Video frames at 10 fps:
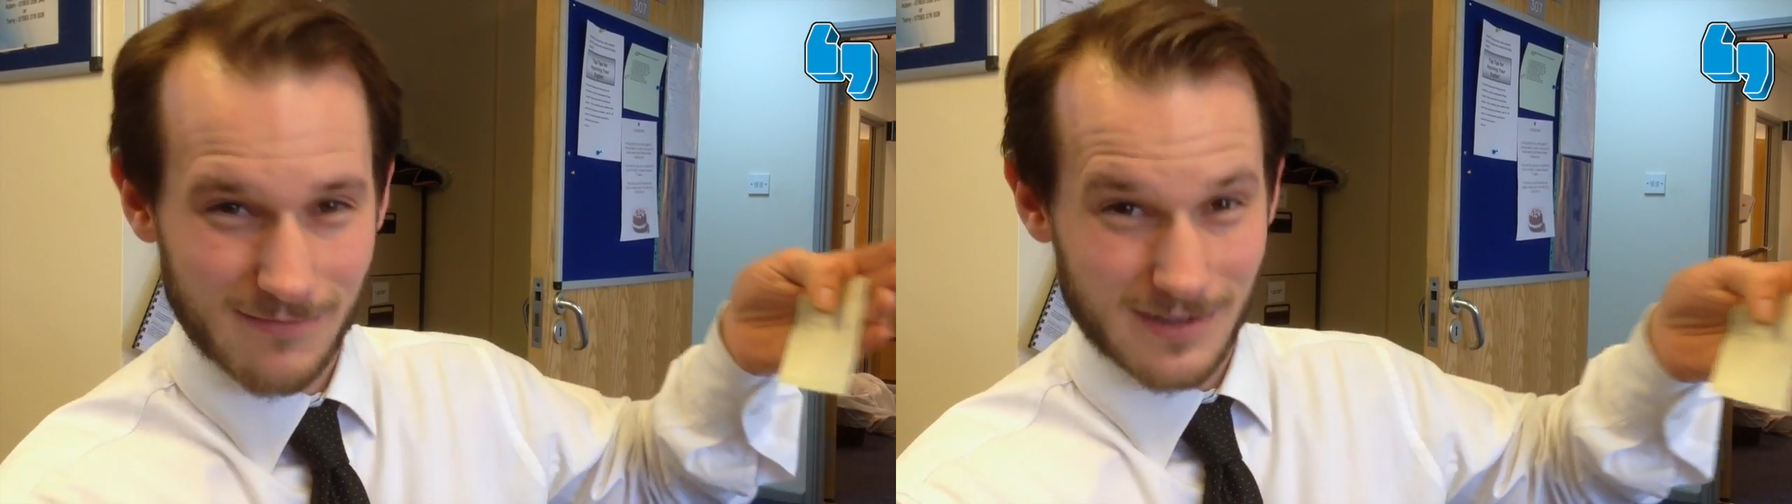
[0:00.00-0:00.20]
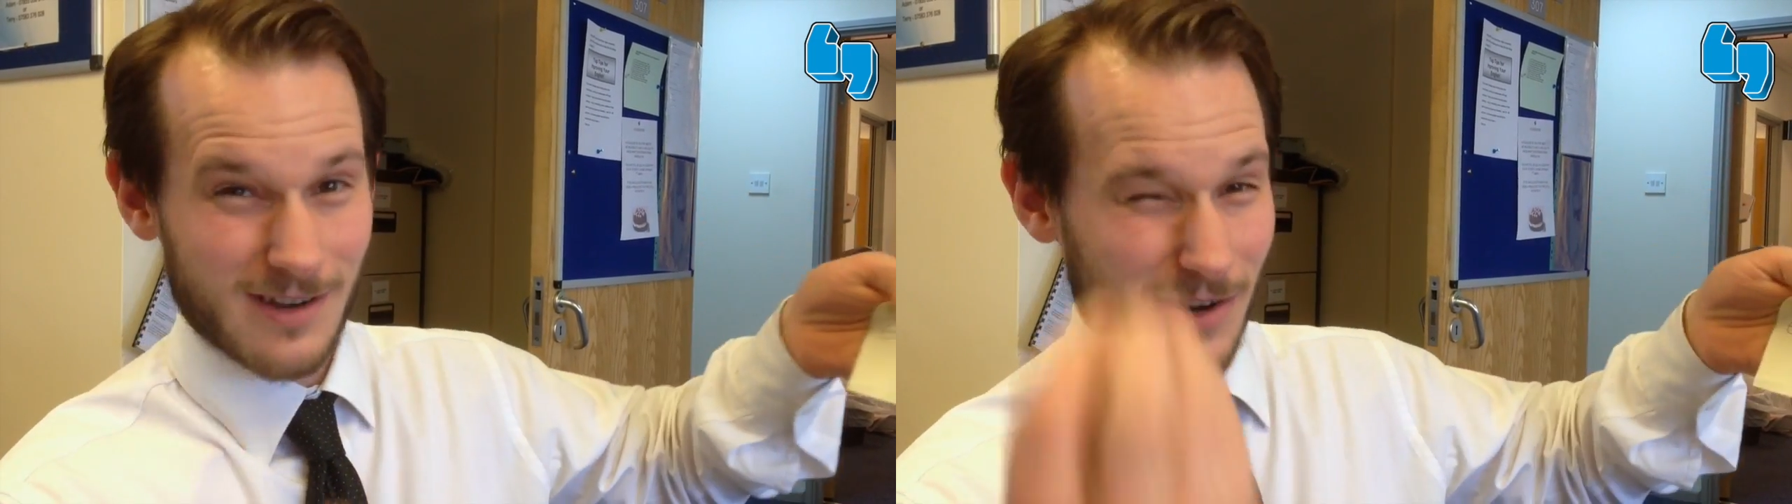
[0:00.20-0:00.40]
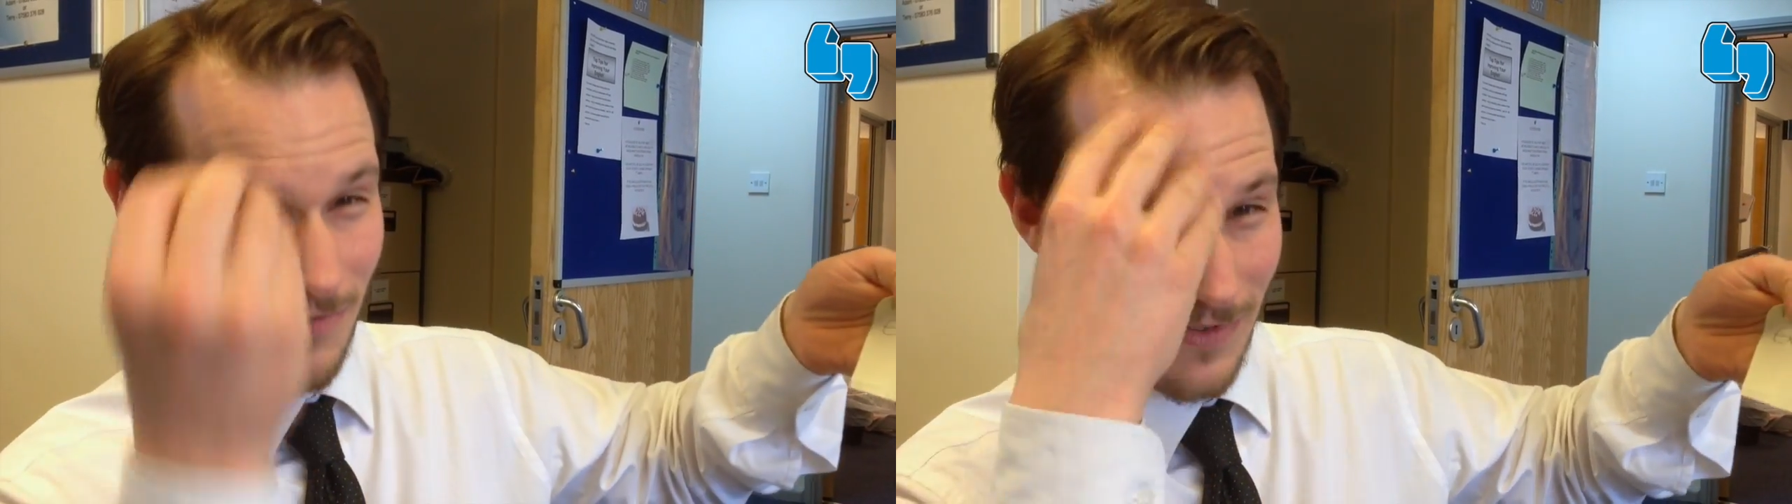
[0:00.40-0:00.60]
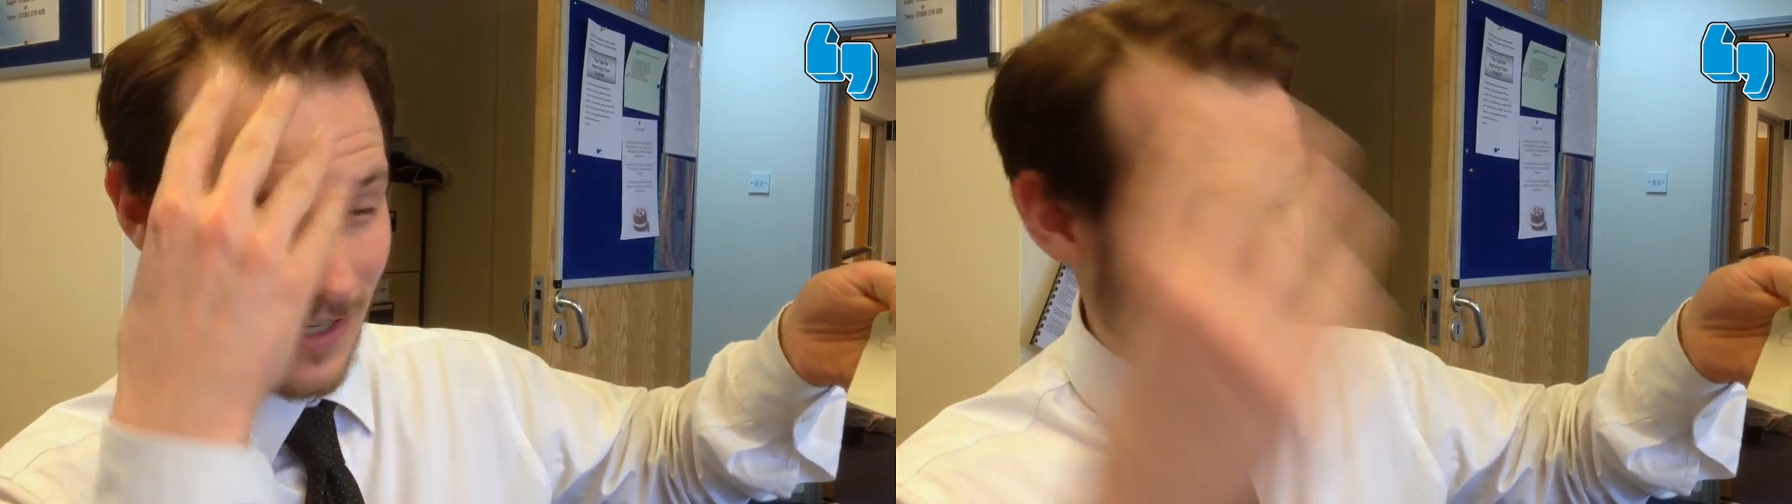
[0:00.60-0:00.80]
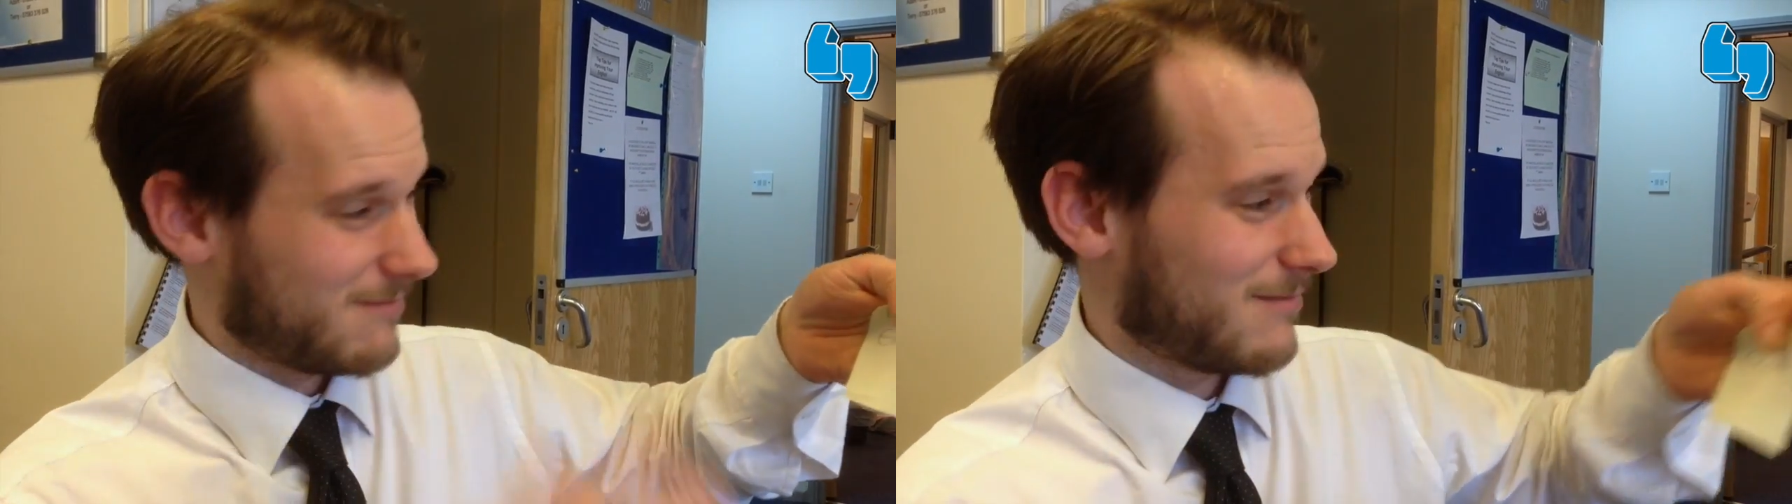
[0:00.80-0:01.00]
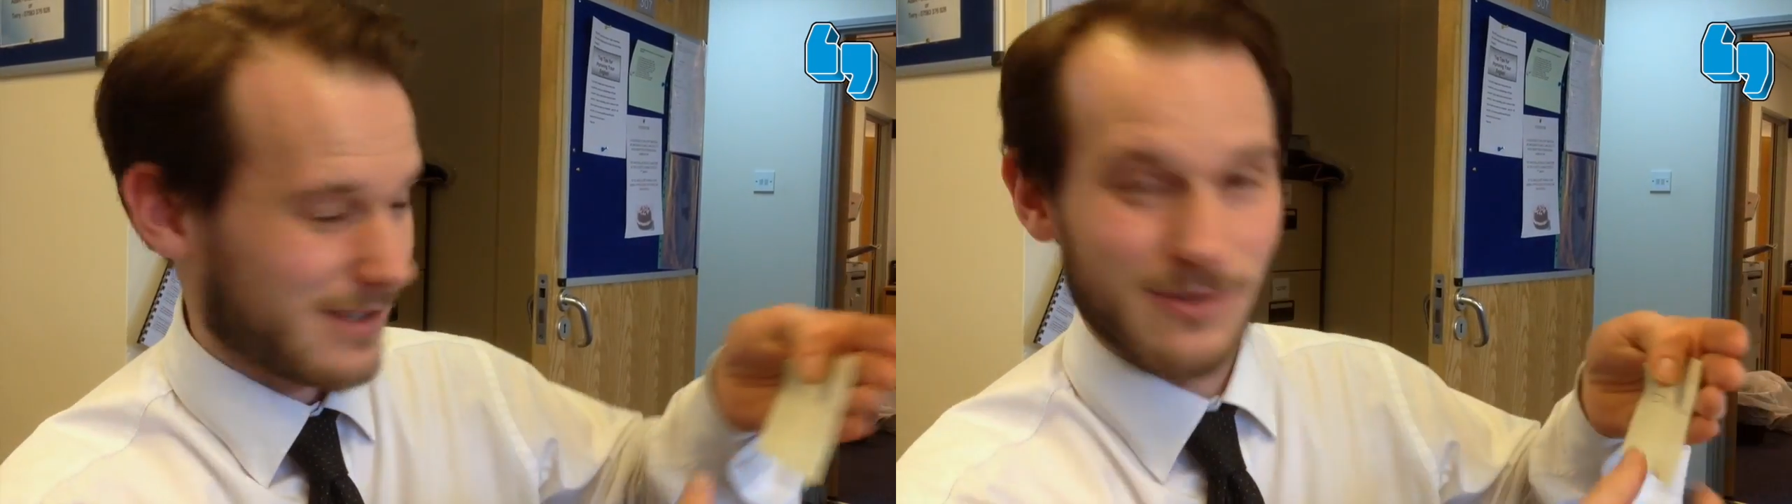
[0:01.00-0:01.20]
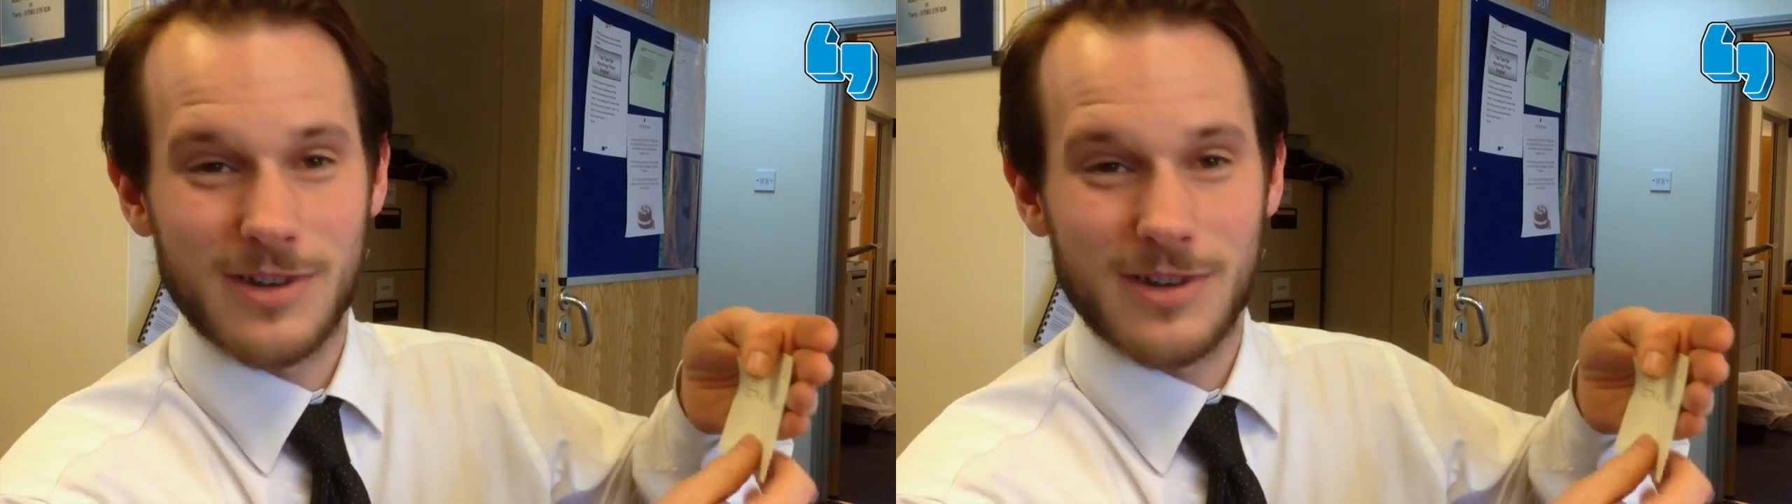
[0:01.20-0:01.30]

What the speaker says: and hopefully it